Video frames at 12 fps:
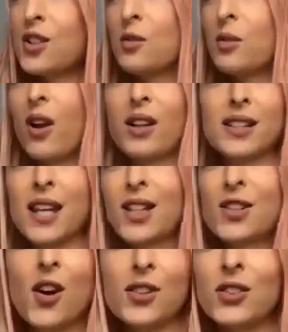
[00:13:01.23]
do like a
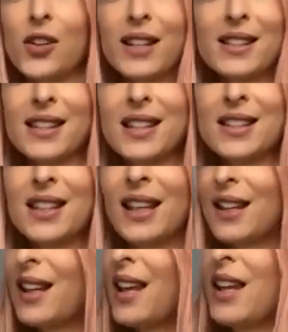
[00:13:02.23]
TikTok
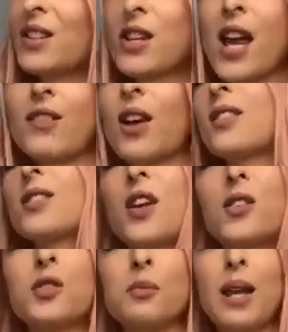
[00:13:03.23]
transition, share it on
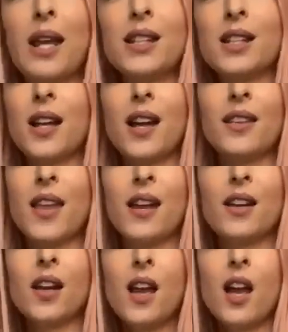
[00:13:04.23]
social media, and
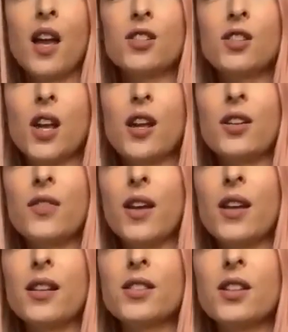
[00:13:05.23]
then
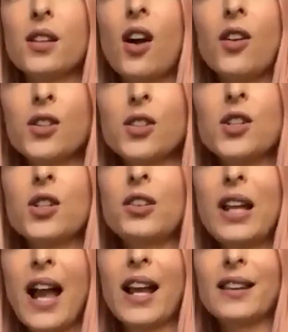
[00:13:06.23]
as long as you
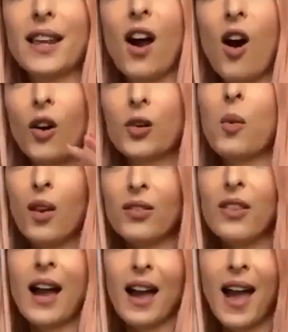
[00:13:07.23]
create that I want
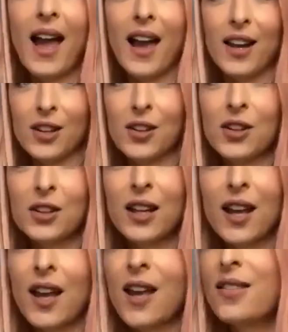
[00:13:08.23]
that hair
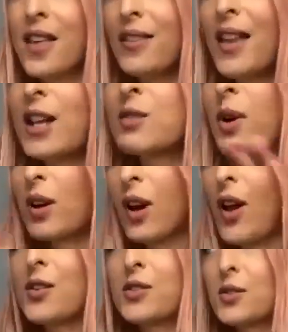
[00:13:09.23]
look, then that's what
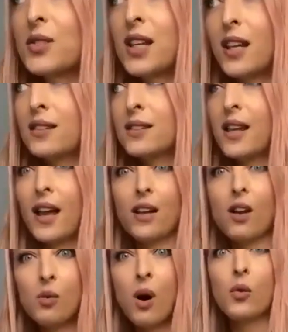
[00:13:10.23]
clients will see and say,
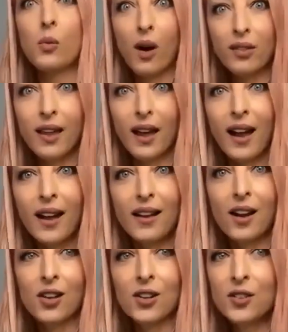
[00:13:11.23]
oh, I want that,
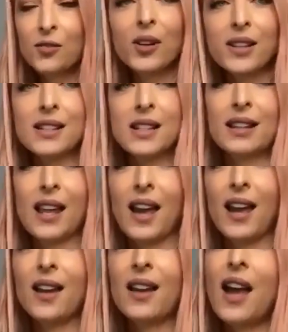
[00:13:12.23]
I love what you did
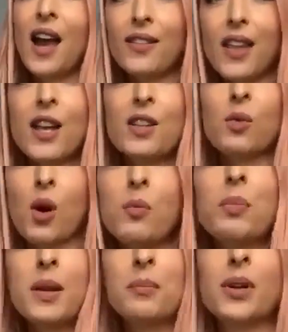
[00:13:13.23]
there, and that's what will
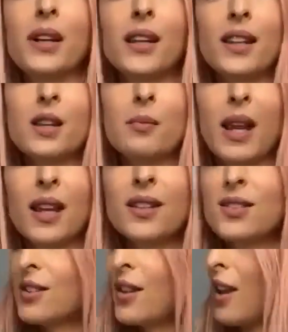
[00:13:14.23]
be bringing them
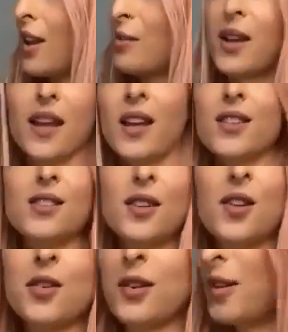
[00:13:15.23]
in. So it's
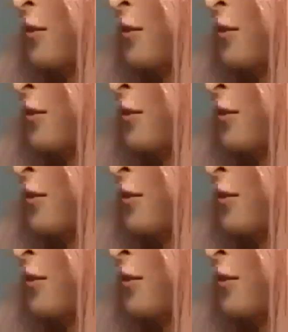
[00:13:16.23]
a